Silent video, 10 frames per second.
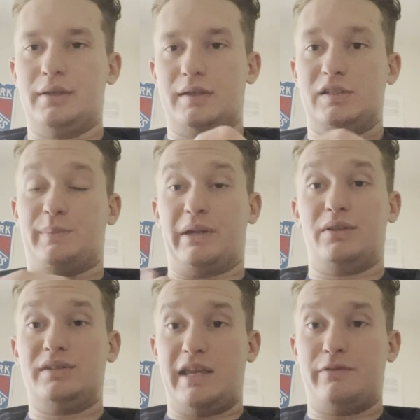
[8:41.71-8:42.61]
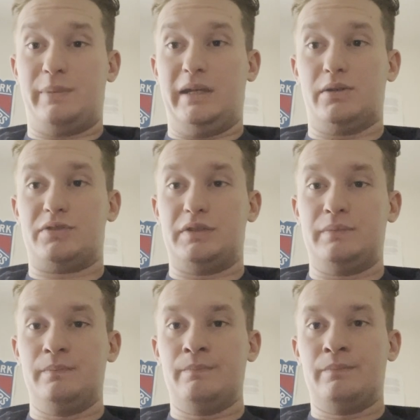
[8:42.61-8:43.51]
He's better than David
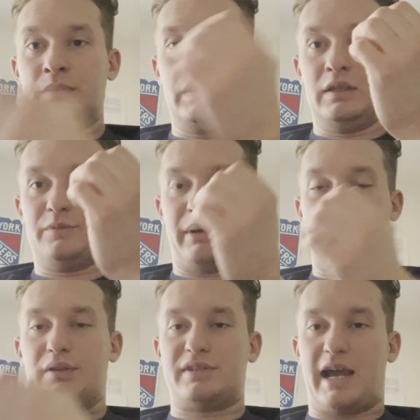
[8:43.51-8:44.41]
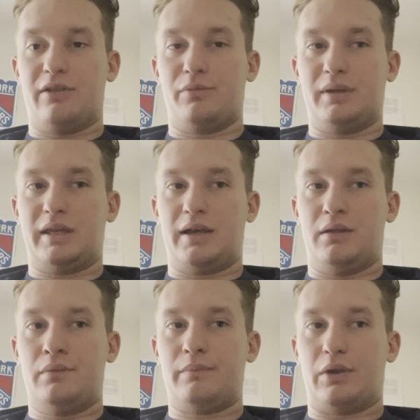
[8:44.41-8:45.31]
Peterson. Better than Tyler
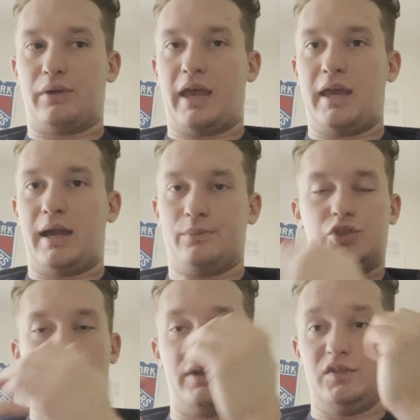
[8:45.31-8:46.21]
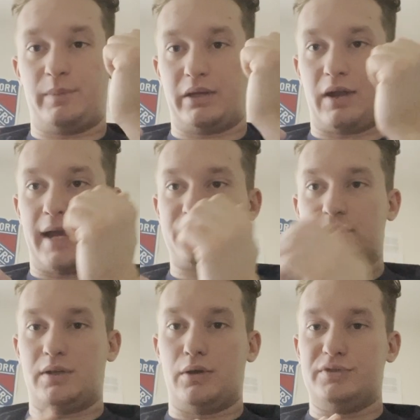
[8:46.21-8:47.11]
Miguel, okay? I'm sure he's a better option
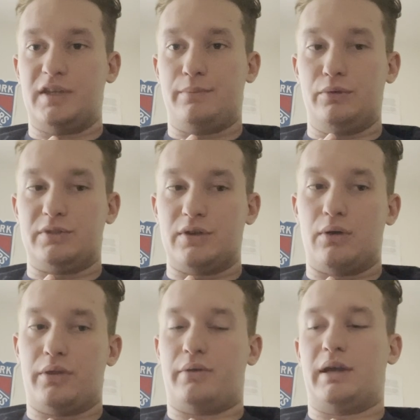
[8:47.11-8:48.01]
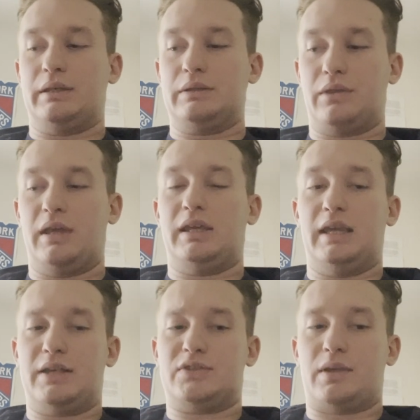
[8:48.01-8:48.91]
than Jose Buto, although I think he
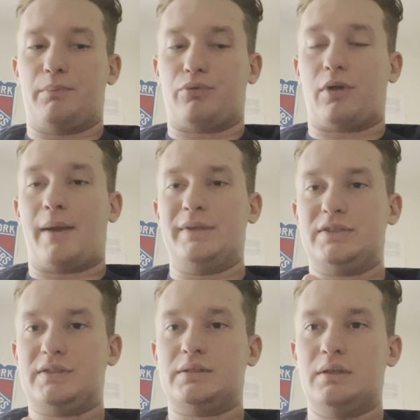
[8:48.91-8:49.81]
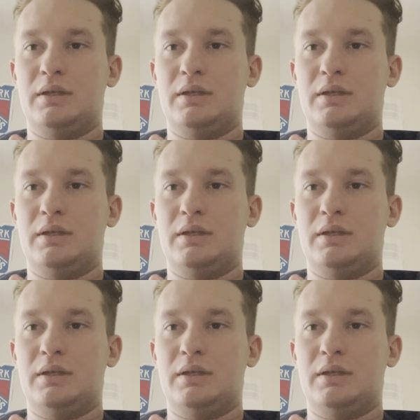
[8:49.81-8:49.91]
has some promise.